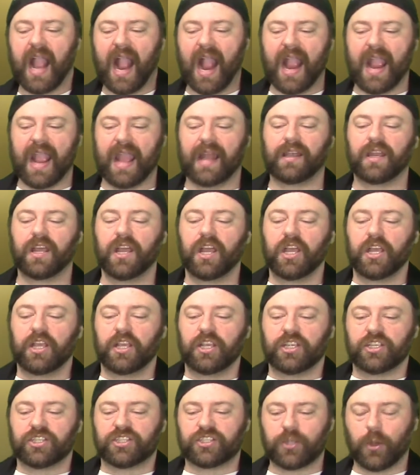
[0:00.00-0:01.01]
And
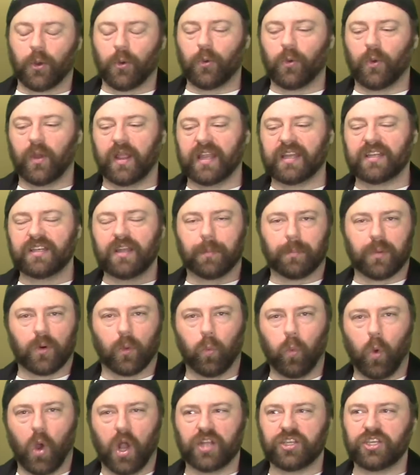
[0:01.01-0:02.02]
so in number
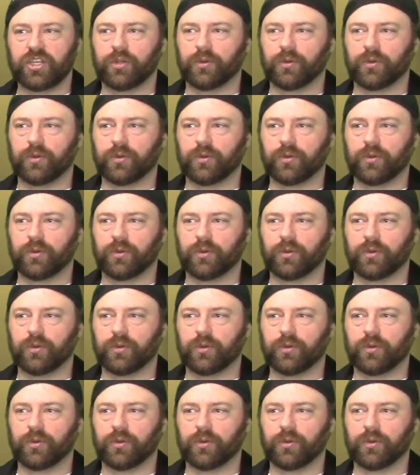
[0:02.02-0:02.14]
1,